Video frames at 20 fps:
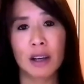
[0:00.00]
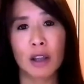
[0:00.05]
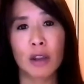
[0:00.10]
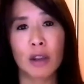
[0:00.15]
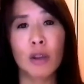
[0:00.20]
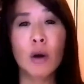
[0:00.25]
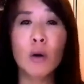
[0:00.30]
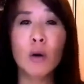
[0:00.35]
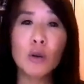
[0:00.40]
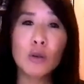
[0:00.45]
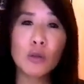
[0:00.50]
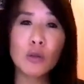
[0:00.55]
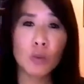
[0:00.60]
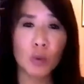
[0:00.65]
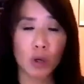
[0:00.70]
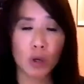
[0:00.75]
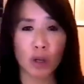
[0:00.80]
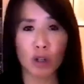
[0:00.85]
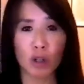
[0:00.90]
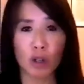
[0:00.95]
Those
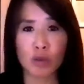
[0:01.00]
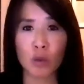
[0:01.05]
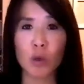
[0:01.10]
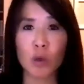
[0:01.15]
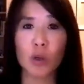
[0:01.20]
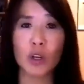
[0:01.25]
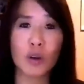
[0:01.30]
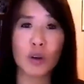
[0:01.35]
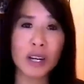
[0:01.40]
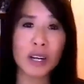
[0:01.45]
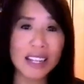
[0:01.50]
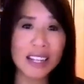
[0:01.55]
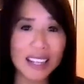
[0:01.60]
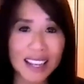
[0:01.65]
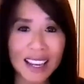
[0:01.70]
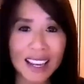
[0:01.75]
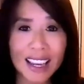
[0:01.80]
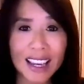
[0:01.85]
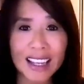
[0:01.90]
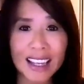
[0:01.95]
words will
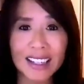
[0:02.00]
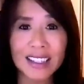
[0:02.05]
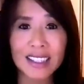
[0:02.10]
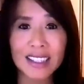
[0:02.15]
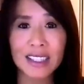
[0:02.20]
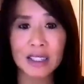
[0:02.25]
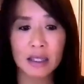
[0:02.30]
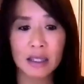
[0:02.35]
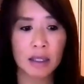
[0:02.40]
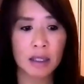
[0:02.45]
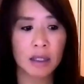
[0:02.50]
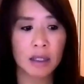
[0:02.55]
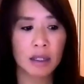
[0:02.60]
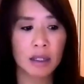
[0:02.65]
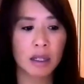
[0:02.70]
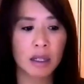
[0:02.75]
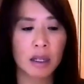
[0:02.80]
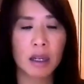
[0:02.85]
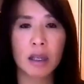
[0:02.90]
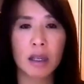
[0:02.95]
create
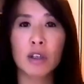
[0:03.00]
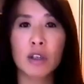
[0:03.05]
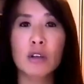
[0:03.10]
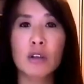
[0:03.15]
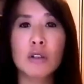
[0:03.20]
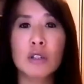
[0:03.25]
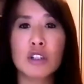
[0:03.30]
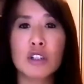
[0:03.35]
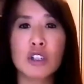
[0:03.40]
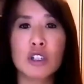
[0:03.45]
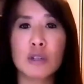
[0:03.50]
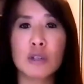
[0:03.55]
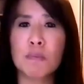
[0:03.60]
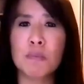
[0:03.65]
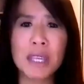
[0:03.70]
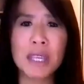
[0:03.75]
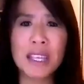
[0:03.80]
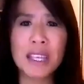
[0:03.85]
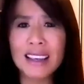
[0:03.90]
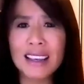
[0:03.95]
you to just
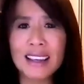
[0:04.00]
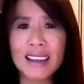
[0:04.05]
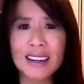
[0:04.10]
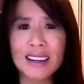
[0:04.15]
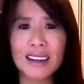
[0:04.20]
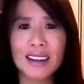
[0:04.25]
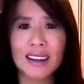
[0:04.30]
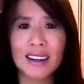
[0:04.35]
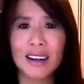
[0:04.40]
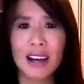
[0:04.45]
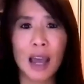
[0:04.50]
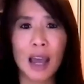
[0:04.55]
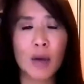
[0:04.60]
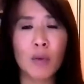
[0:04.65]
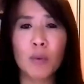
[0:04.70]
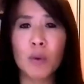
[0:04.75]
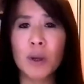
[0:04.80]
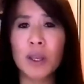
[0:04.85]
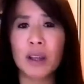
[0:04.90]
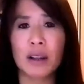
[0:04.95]
be, I
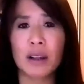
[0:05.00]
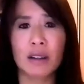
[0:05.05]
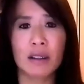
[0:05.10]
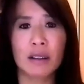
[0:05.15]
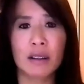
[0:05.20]
will